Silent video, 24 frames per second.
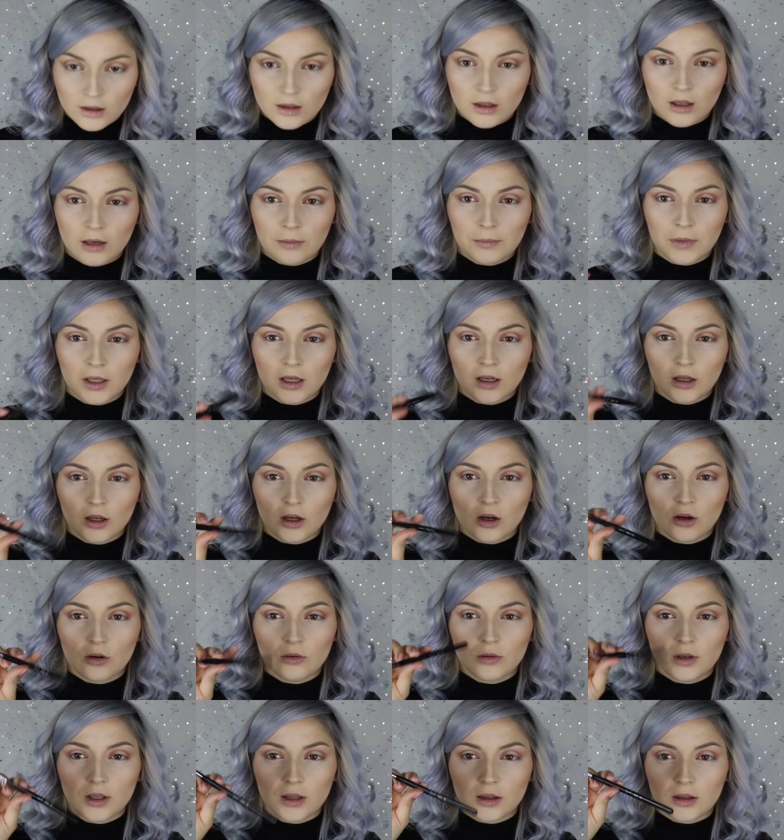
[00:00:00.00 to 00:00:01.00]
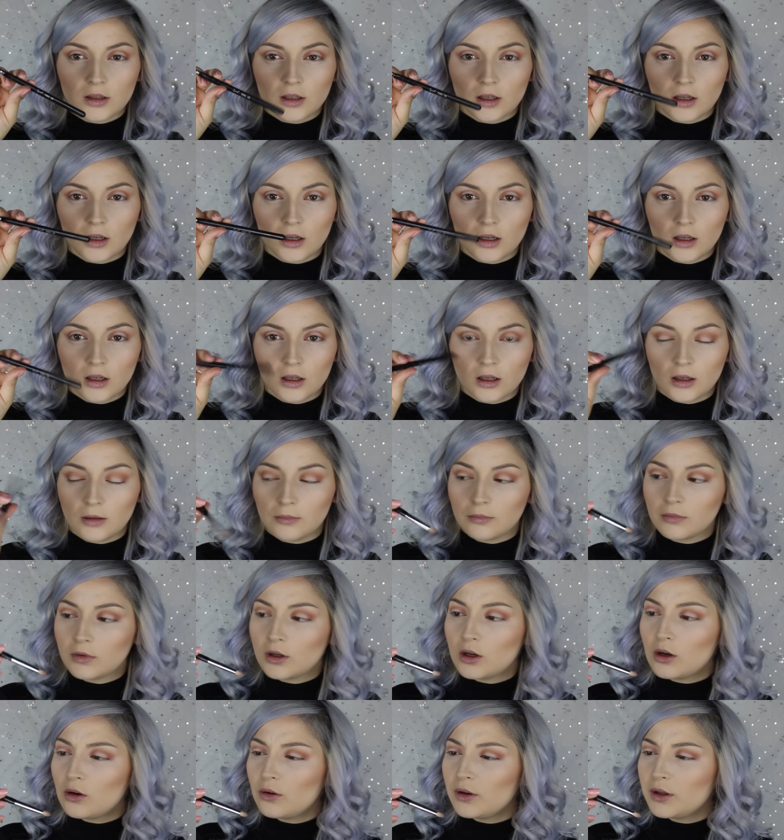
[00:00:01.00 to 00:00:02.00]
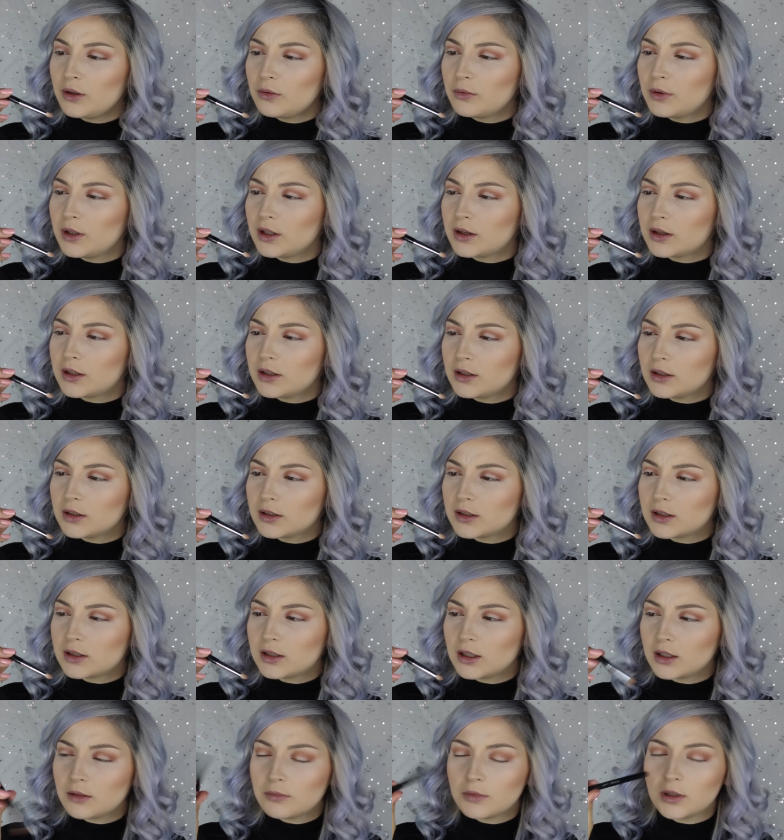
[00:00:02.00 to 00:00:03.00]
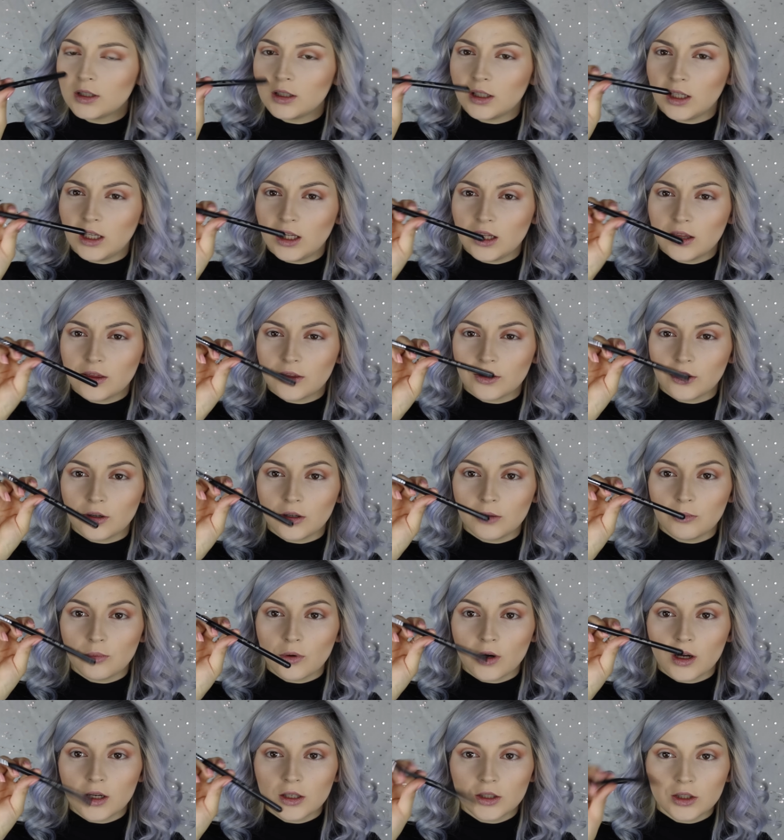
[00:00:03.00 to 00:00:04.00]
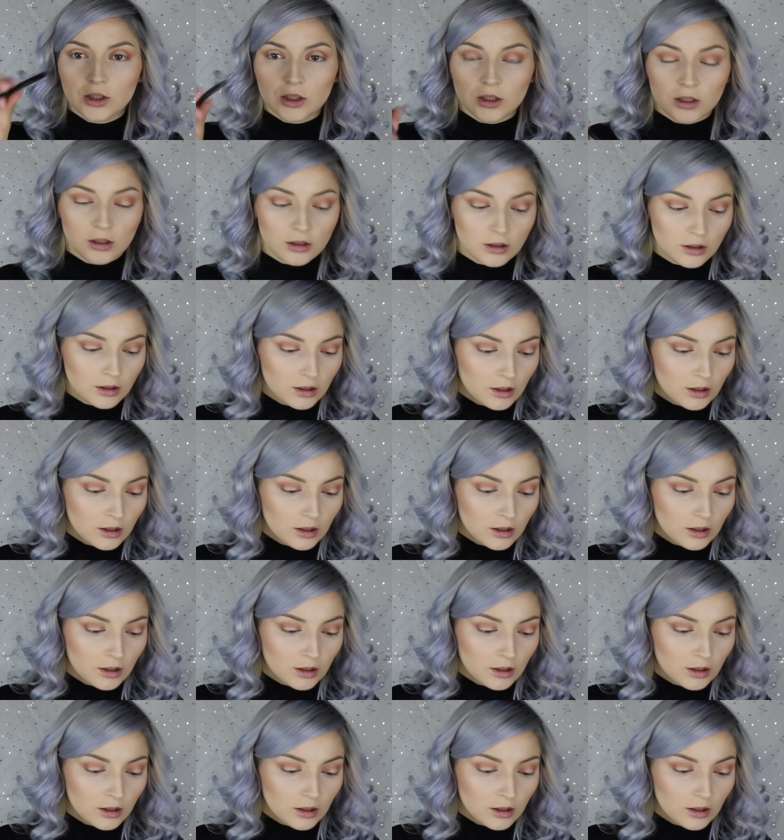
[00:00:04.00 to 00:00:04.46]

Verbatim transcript: I'm gonna go with the um, go in with the Sigma E thirty brush.